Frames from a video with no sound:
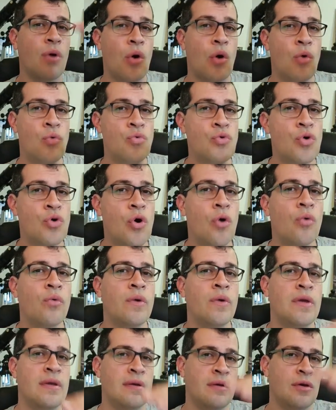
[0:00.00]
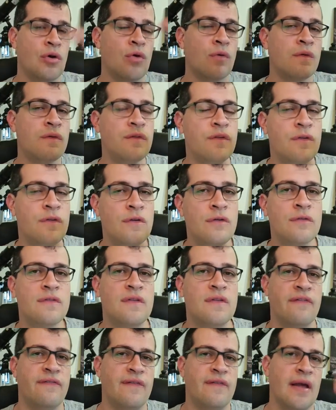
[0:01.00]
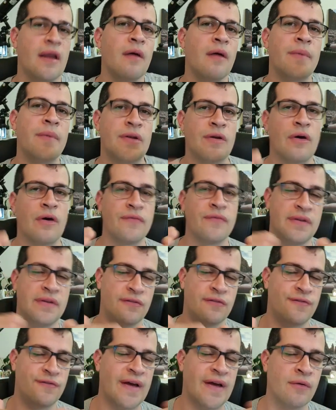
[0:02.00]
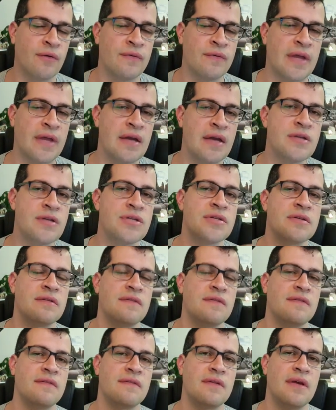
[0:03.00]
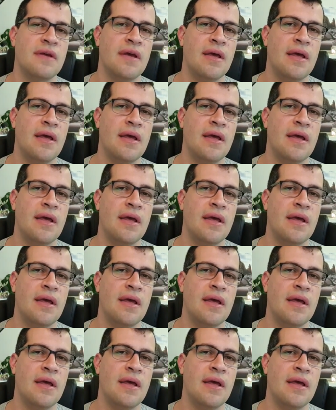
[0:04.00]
ongoing, continuous development of these foundations,